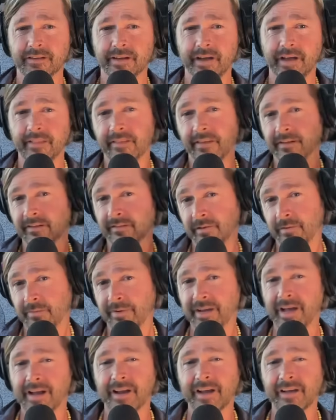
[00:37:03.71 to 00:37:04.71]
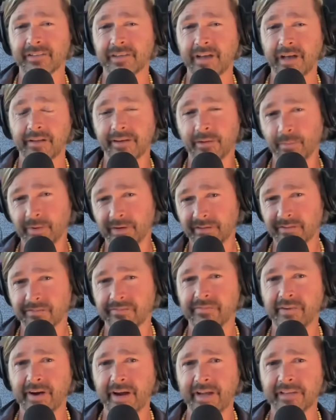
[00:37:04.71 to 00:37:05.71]
And so he got exiled and he went to
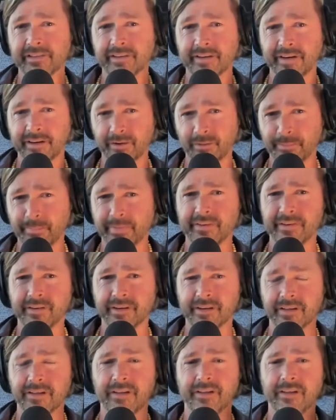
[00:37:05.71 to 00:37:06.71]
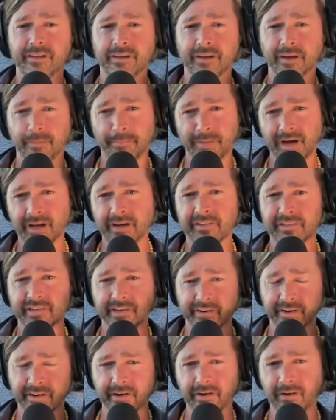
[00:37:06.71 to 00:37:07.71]
France and he opened a
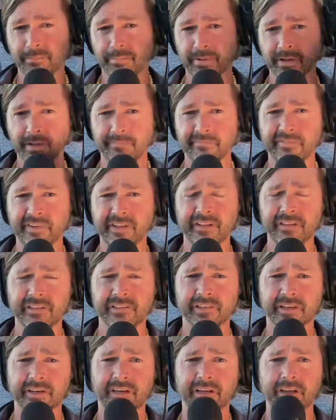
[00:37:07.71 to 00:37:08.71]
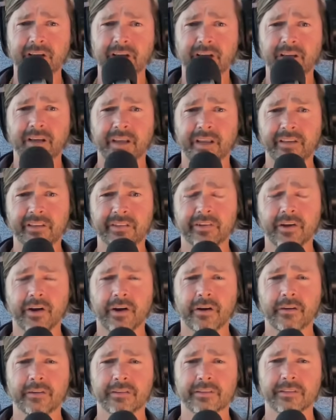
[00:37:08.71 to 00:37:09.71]
monastery called Plum Village, and he
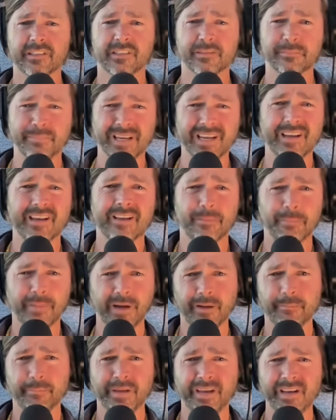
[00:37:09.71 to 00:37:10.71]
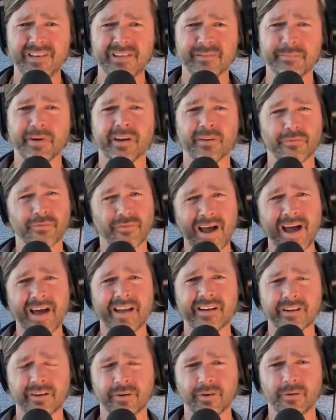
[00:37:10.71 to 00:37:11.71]
started speaking about peace, but a
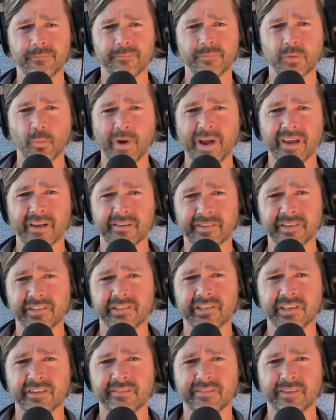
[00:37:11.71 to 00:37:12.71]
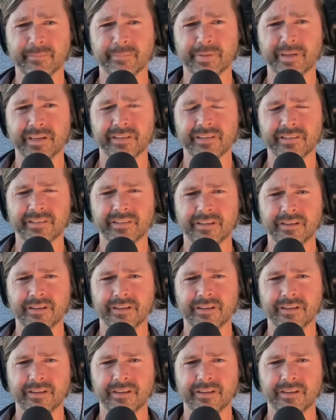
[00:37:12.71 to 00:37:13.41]
radical way of achieving peace.